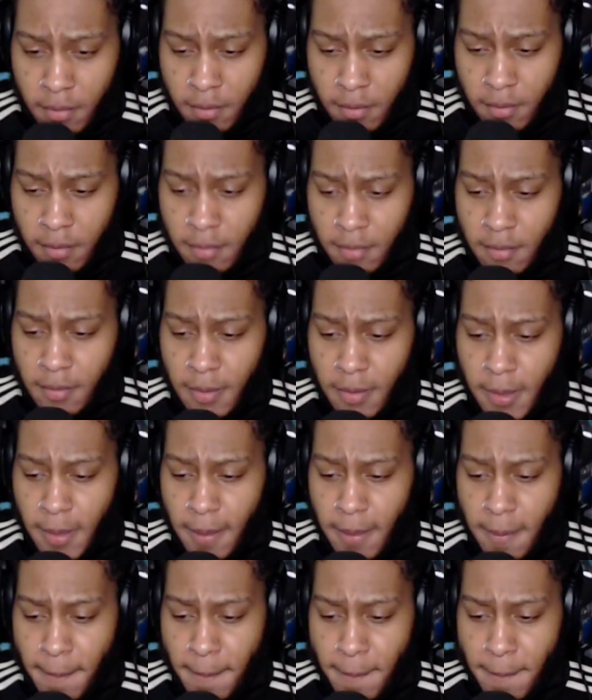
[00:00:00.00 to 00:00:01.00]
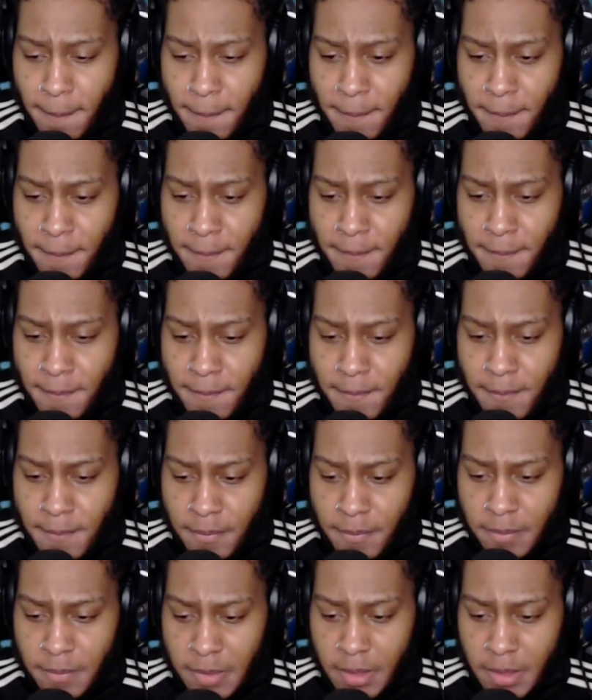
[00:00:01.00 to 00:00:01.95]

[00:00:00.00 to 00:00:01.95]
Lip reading: Nothing is said.